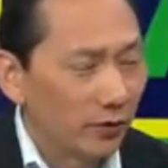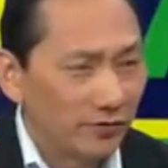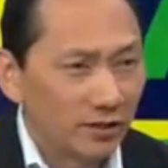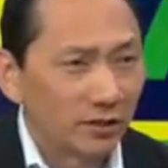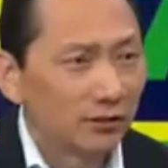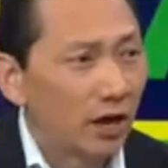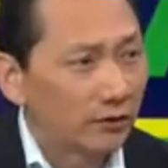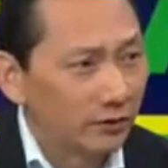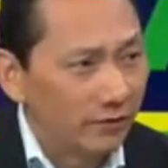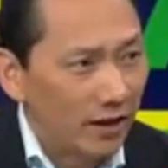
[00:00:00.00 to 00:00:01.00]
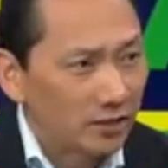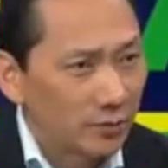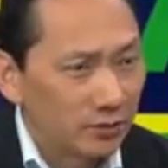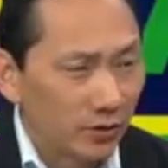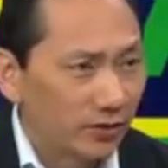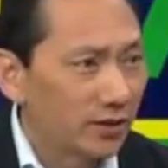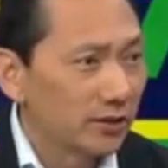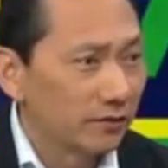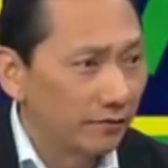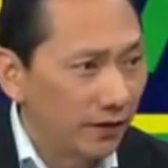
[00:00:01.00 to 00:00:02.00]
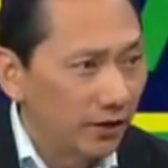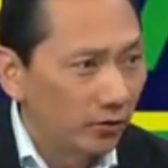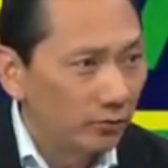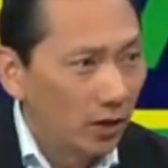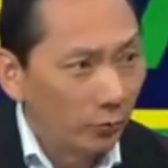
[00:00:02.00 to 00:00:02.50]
we've seen a lot of advancements with things like video.